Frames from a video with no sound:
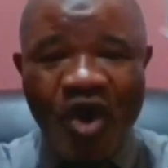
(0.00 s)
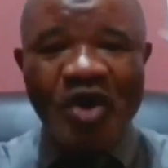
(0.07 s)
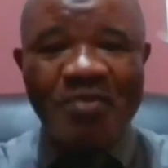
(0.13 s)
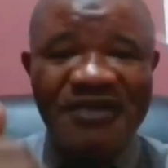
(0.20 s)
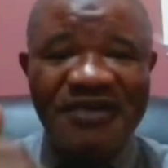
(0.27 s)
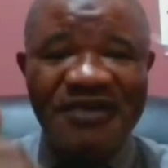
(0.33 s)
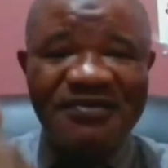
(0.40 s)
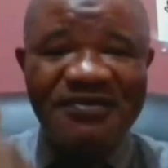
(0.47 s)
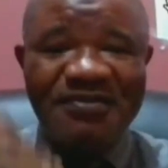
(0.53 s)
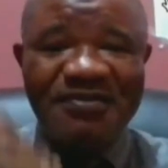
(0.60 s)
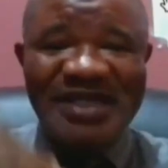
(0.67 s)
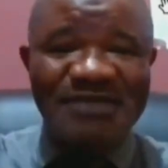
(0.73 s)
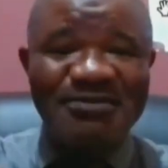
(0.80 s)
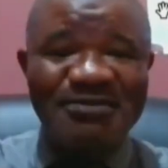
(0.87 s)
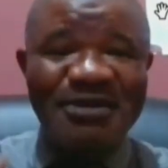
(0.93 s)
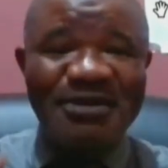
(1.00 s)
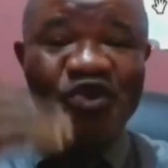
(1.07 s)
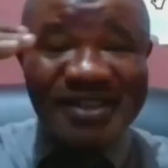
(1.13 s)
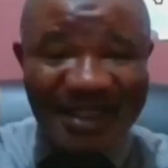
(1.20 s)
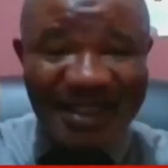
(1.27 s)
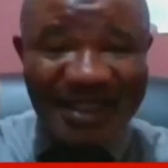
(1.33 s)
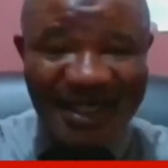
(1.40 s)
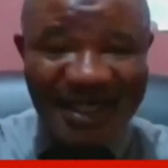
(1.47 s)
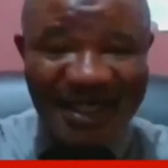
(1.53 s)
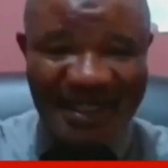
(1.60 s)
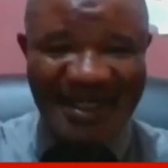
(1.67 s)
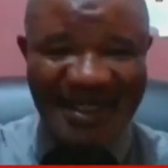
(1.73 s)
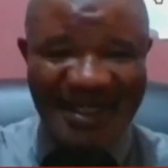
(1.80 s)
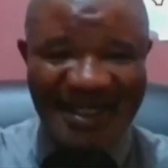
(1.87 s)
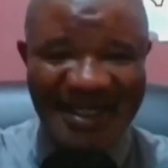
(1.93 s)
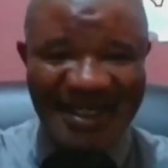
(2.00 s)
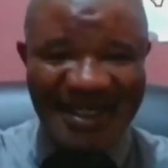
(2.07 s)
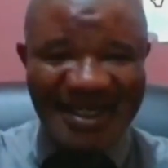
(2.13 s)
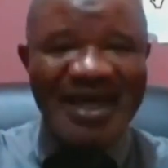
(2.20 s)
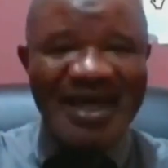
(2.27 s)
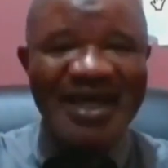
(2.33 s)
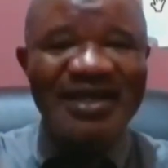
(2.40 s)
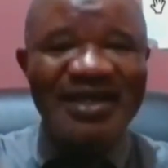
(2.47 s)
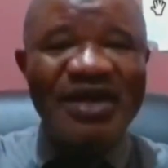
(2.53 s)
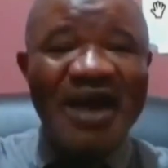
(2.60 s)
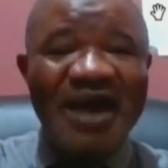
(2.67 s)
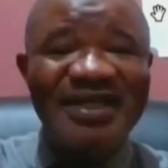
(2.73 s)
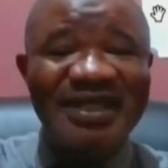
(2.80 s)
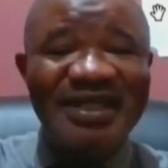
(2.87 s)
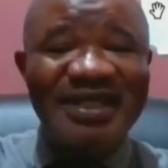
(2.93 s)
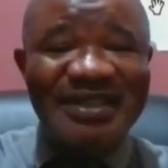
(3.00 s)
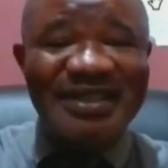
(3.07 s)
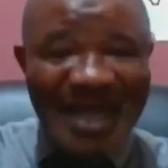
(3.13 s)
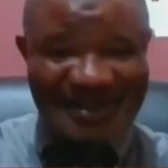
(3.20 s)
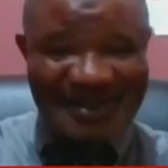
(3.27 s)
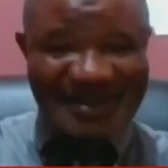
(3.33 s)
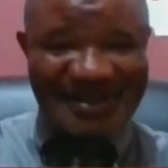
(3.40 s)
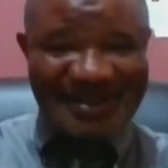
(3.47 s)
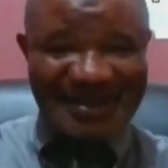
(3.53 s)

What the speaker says: So, but if patient has been doing screening, they will have detected